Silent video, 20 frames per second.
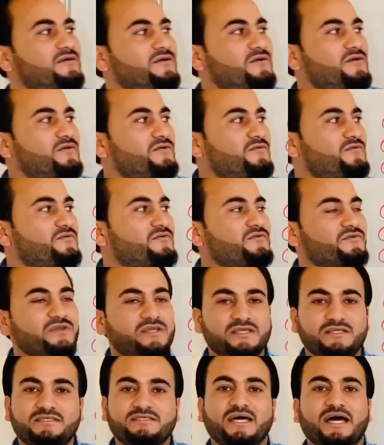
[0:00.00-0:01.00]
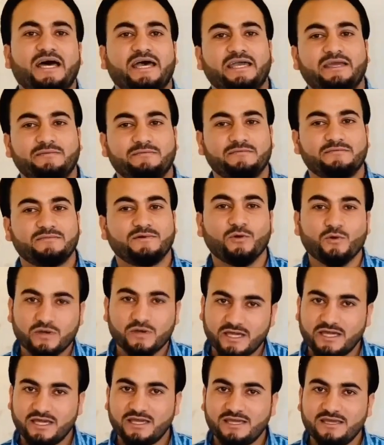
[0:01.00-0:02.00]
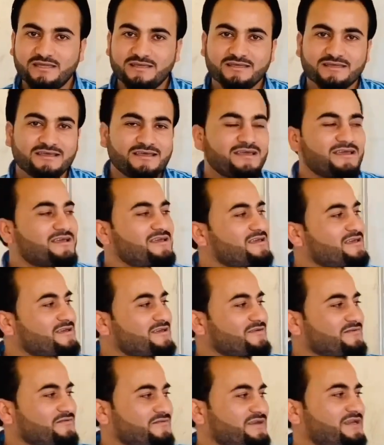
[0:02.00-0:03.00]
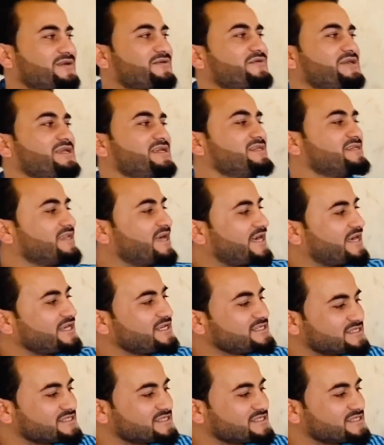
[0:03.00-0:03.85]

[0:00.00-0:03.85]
free time. Okay? Very nice.